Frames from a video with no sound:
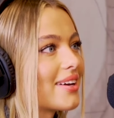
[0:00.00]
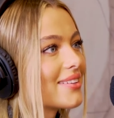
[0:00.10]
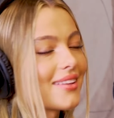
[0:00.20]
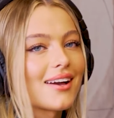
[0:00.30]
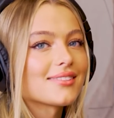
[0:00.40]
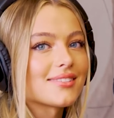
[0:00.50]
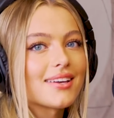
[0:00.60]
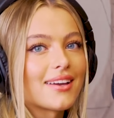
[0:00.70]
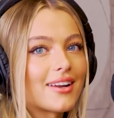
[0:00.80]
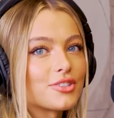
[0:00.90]
And that's it.
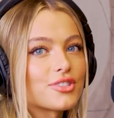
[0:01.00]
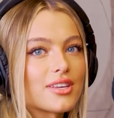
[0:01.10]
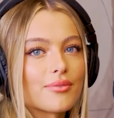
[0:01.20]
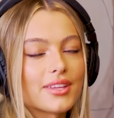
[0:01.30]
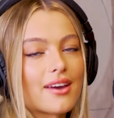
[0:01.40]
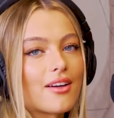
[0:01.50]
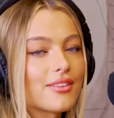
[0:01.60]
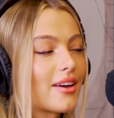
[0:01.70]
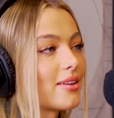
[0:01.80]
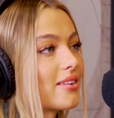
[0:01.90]
And I just eat really
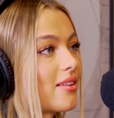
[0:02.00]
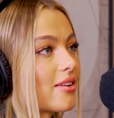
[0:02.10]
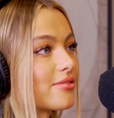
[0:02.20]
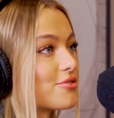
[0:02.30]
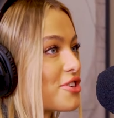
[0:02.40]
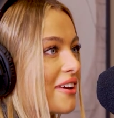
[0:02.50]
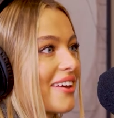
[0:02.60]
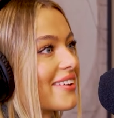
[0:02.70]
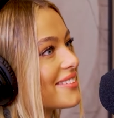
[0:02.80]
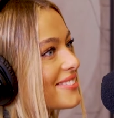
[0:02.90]
healthy. I eat a lot of
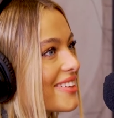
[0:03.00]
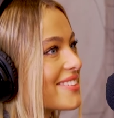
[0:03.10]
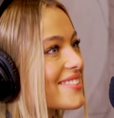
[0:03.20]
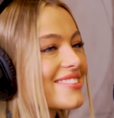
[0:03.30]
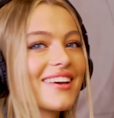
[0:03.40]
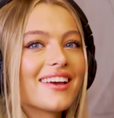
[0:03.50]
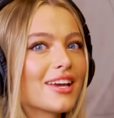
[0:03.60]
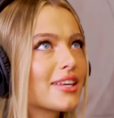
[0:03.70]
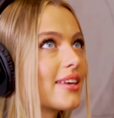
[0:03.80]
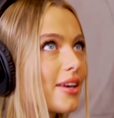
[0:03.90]
chicken and
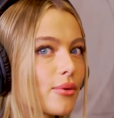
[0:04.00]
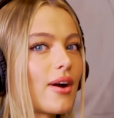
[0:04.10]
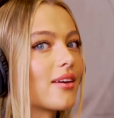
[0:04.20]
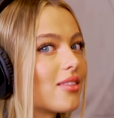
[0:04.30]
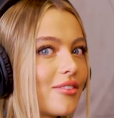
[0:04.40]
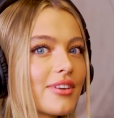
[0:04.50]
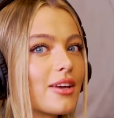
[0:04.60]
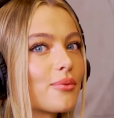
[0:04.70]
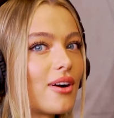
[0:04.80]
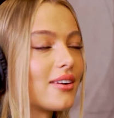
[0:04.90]
quinoa. I love
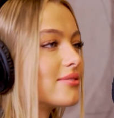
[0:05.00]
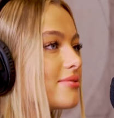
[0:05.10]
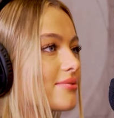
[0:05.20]
quinoa.